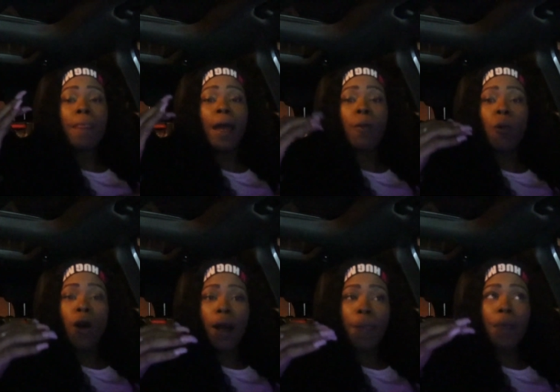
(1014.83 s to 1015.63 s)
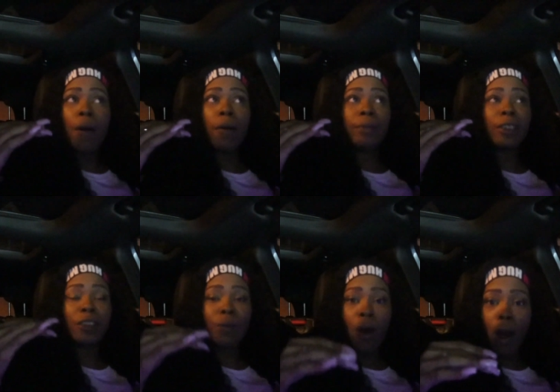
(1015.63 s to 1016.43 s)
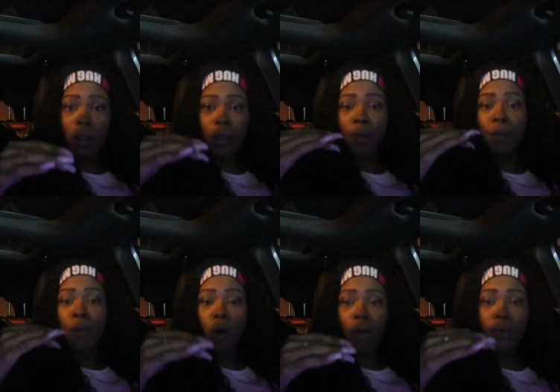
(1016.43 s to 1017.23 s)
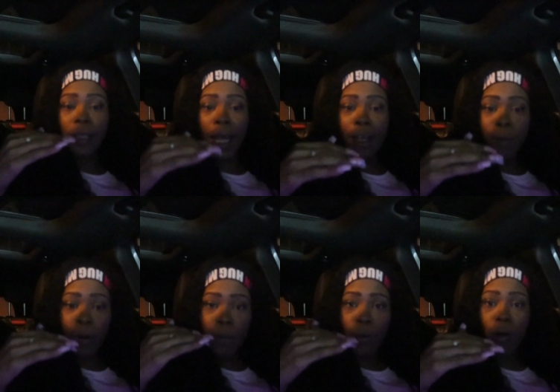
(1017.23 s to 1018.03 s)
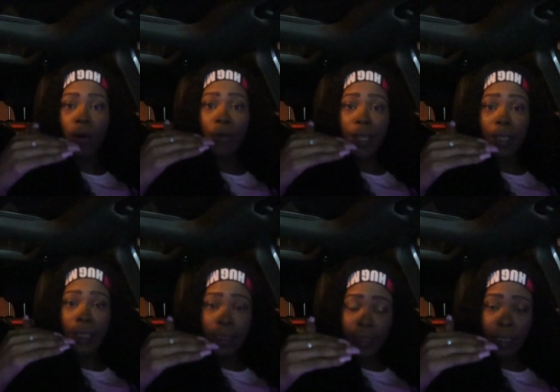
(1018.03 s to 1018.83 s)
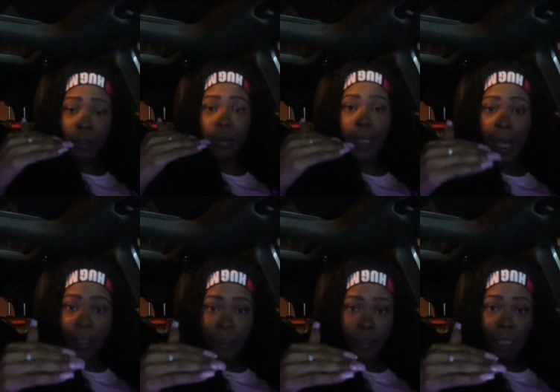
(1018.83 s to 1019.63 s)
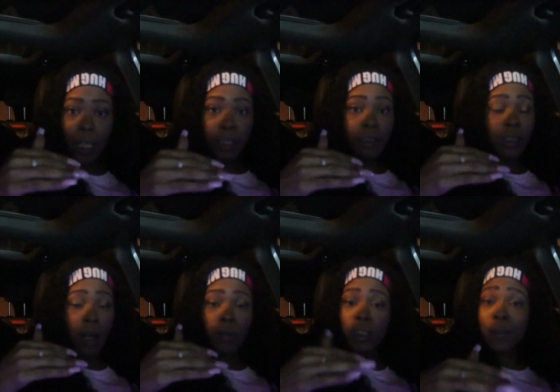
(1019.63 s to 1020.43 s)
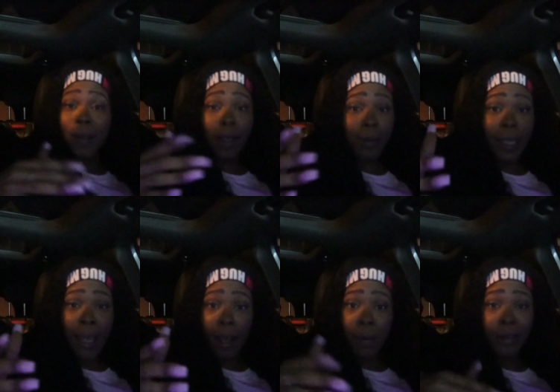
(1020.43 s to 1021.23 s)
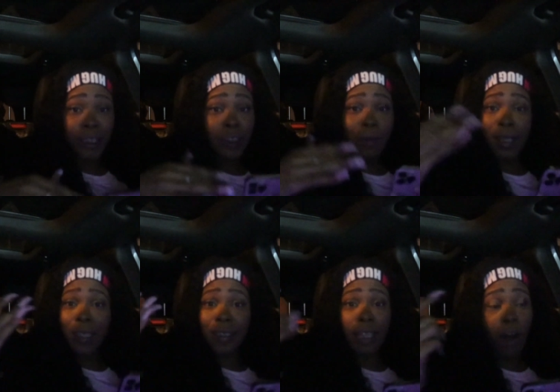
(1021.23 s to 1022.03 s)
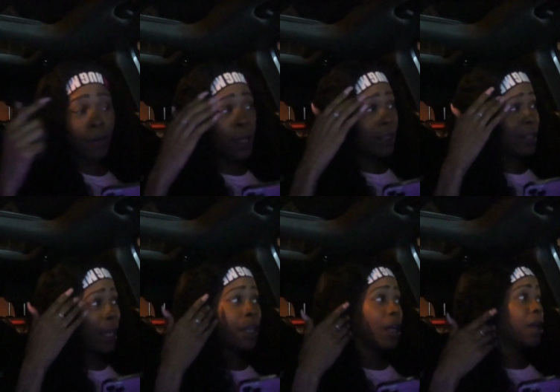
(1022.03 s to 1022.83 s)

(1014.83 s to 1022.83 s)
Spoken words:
They want the smaller, more relatable, more realistic creators. So just pick up the camera and just be yourself. Like,